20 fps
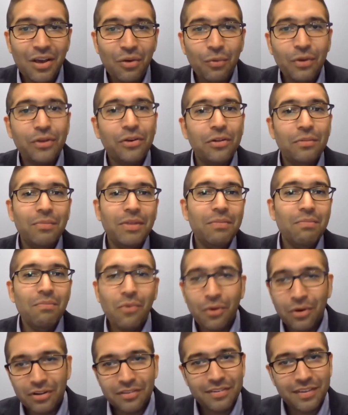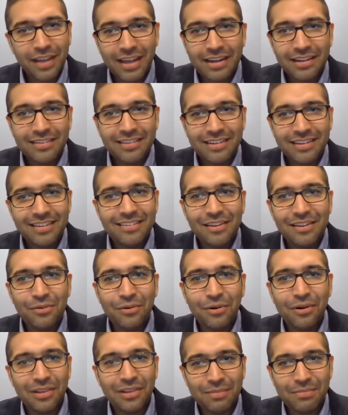we couldn't be more excited to
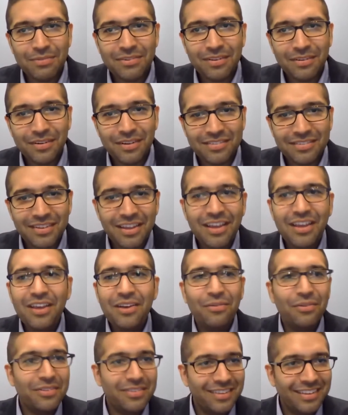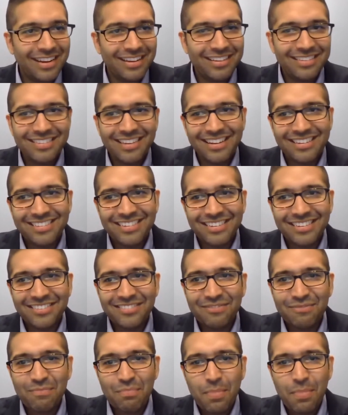continue our LEAP series with today's session,